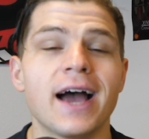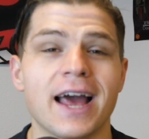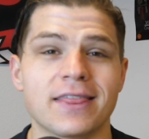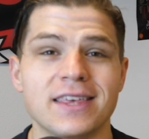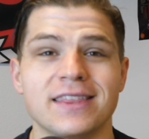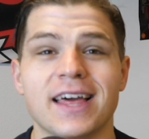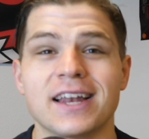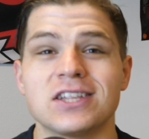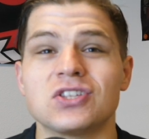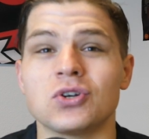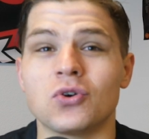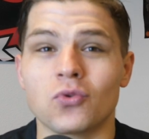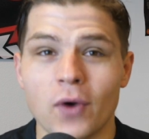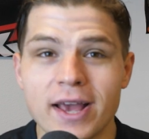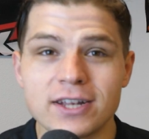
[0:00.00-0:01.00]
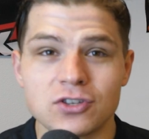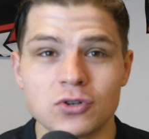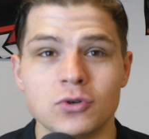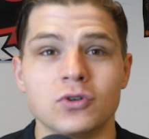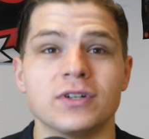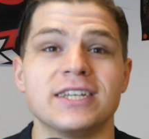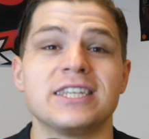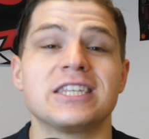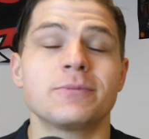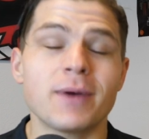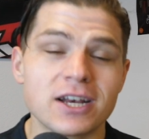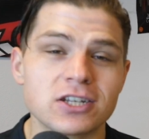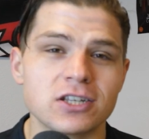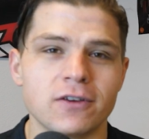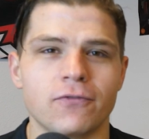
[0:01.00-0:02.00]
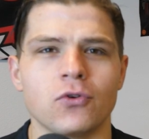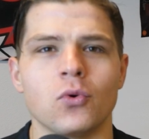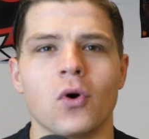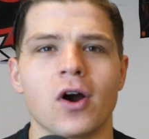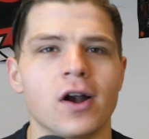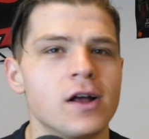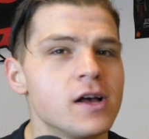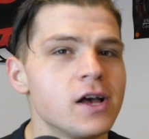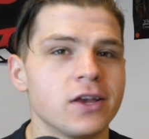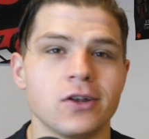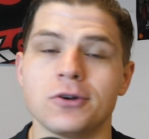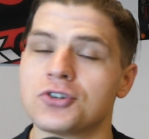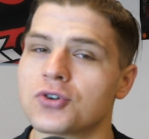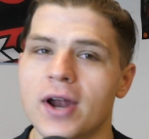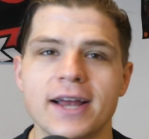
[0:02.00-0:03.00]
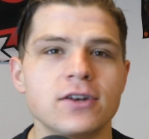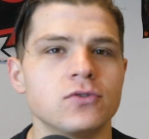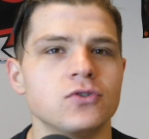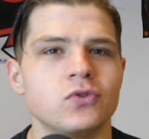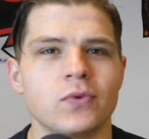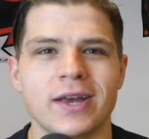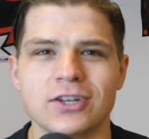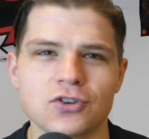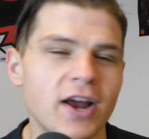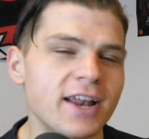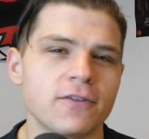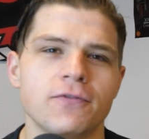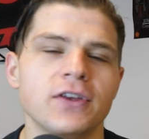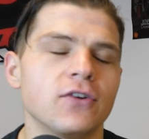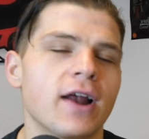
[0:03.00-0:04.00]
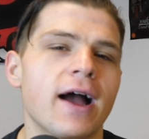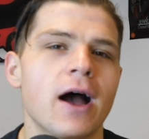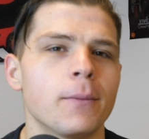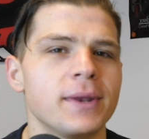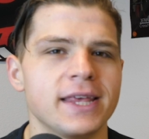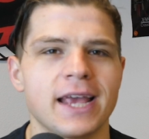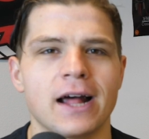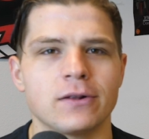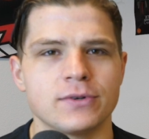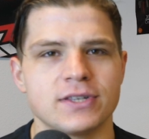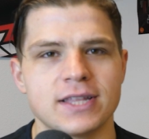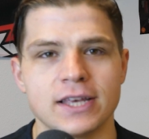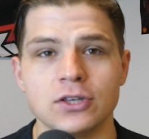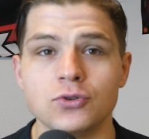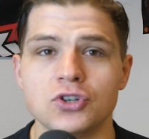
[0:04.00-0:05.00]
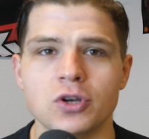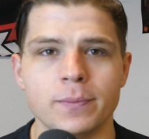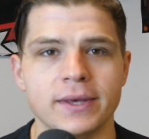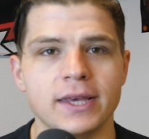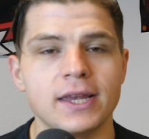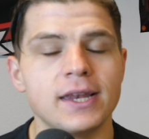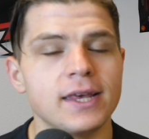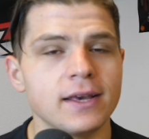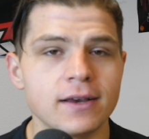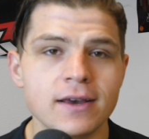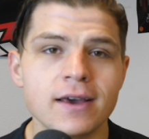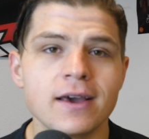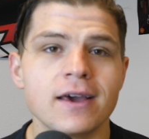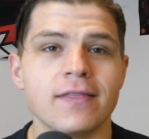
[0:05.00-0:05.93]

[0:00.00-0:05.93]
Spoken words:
I think that it's a great tool, especially if you are, you know, trying to lose weight, trying to figure out how many calories that you should be eating.